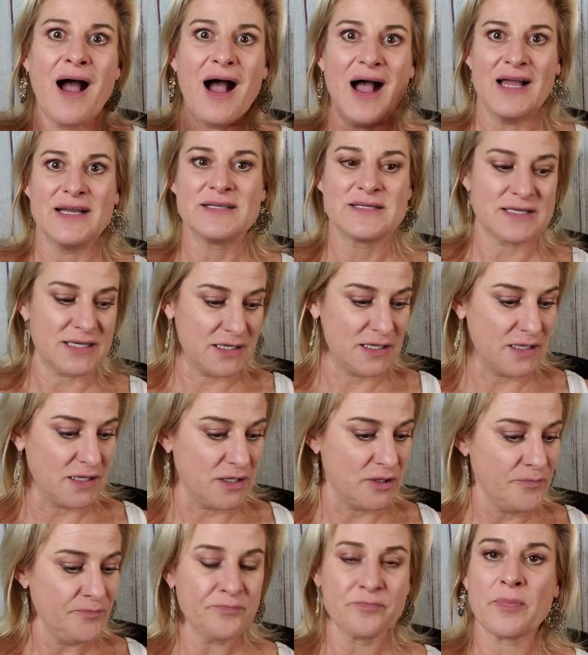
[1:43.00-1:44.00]

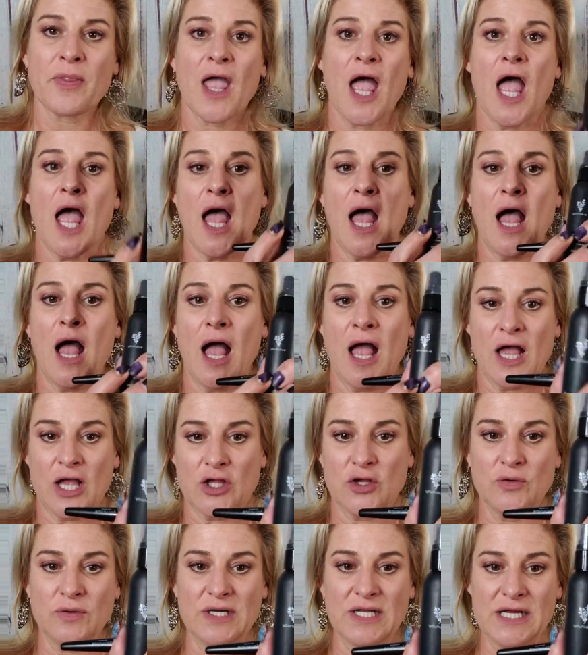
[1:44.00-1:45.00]
until
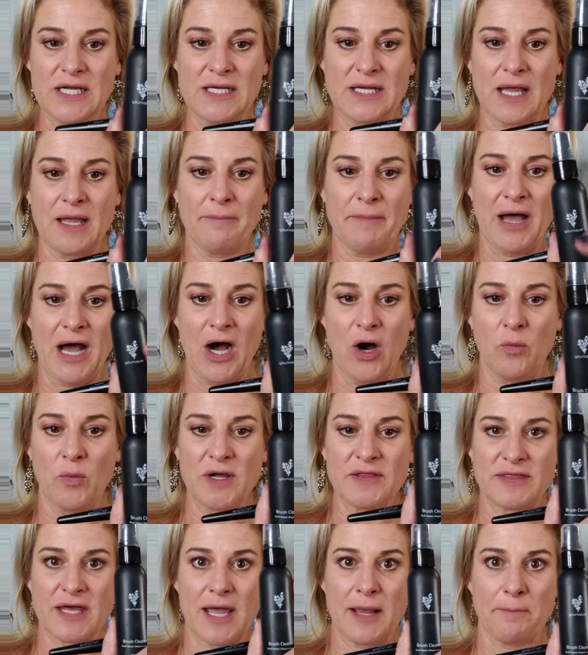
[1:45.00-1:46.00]
Unique came out
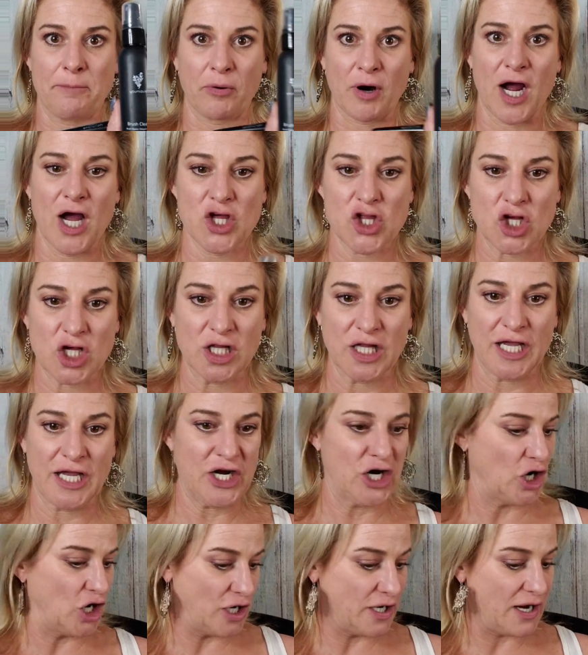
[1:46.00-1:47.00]
with a brush
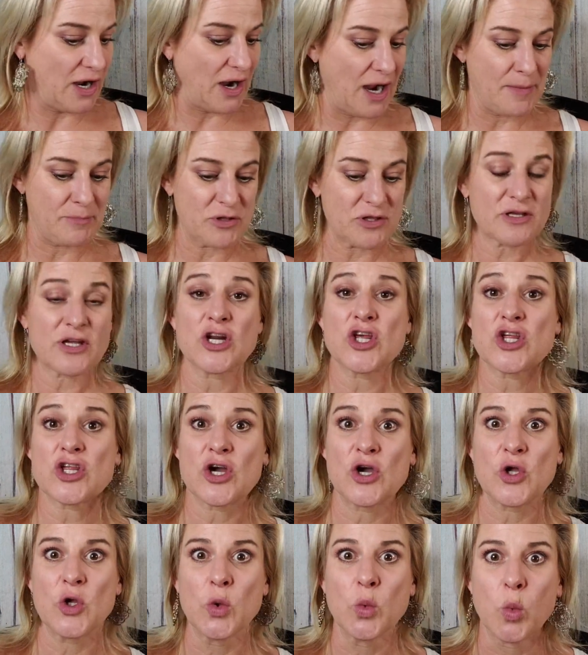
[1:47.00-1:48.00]
cleaner. Now, I'm just going to show
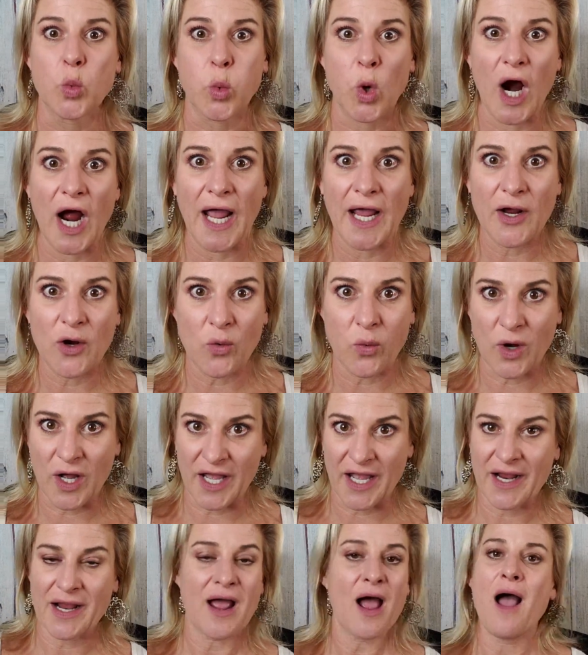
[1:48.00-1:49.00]
you right
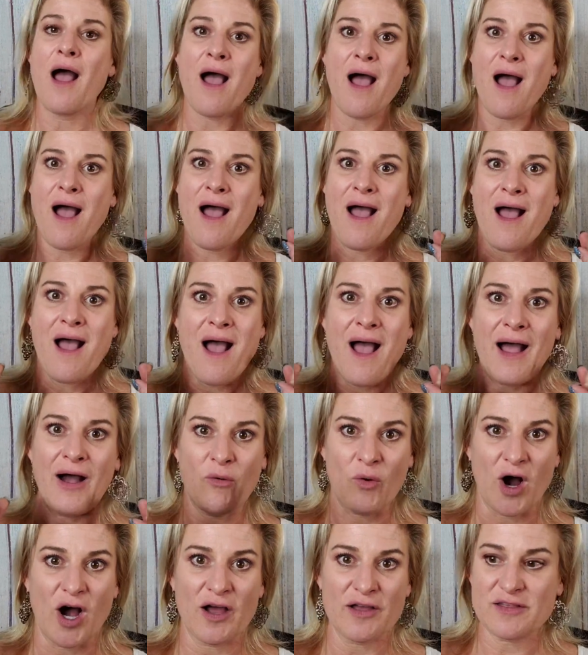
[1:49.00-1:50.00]
quick how
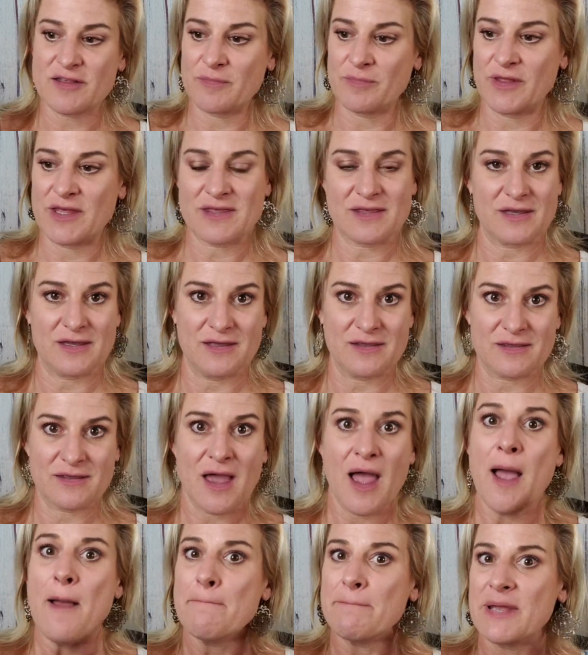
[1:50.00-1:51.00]
awesome this is.
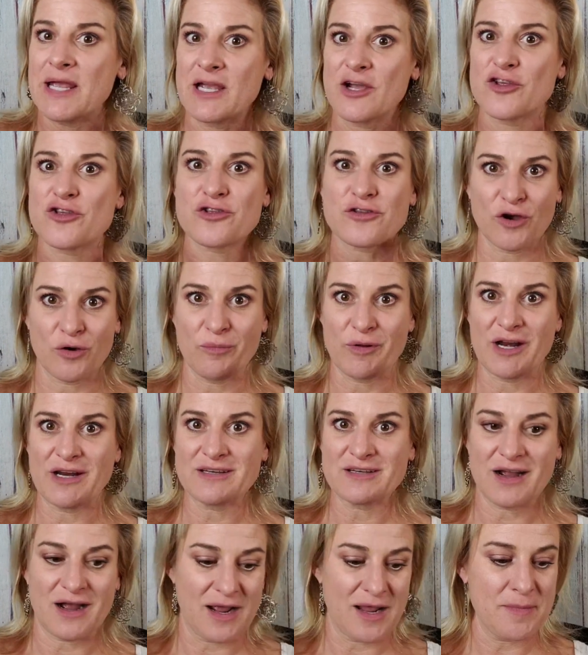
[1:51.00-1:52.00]
Because so many
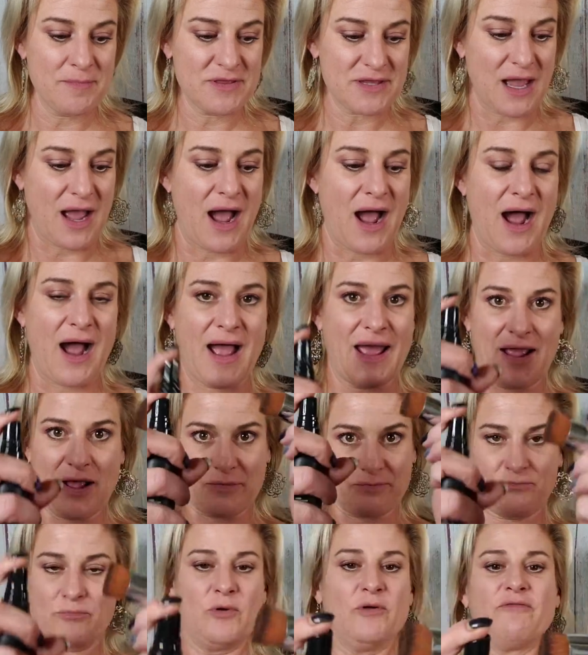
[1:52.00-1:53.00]
times
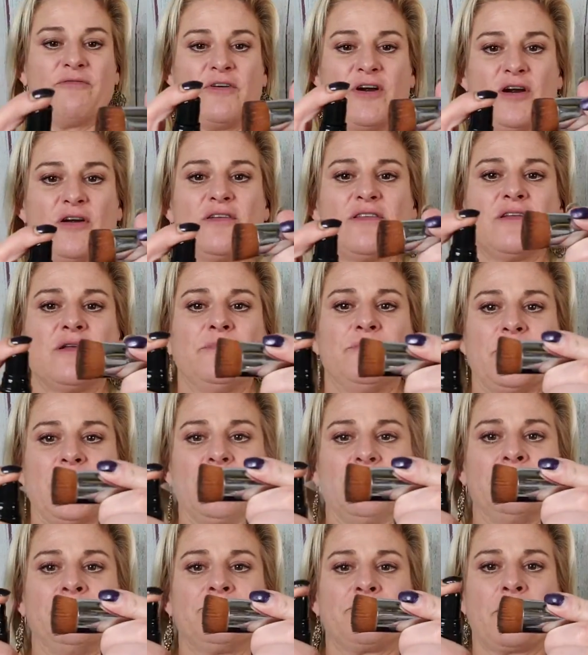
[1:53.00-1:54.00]
first,
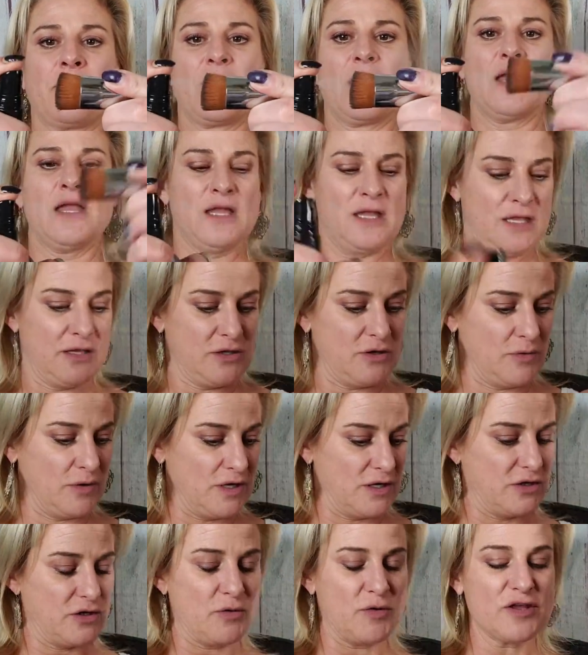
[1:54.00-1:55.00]
do
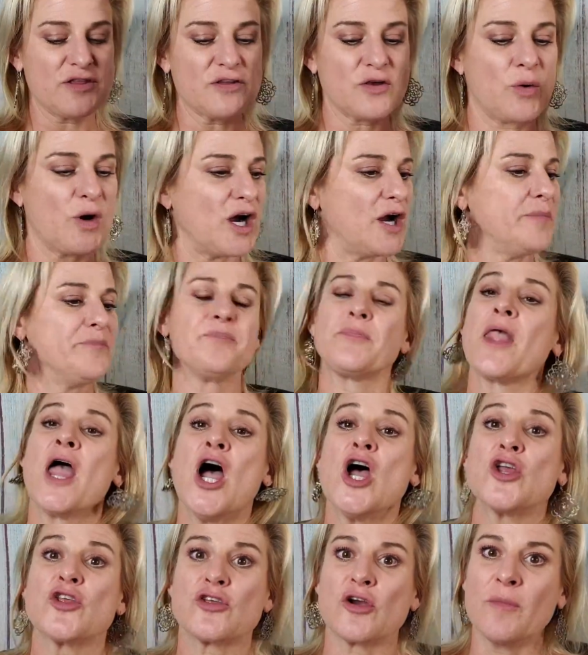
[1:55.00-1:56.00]
a squirt.
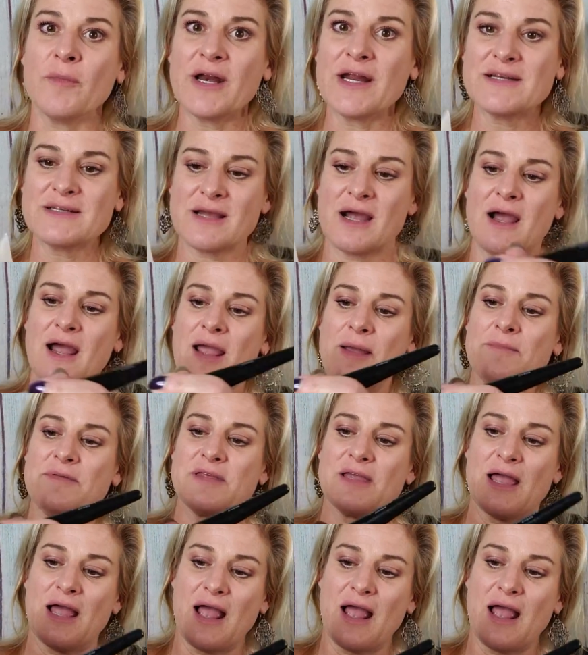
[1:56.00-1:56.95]
So many times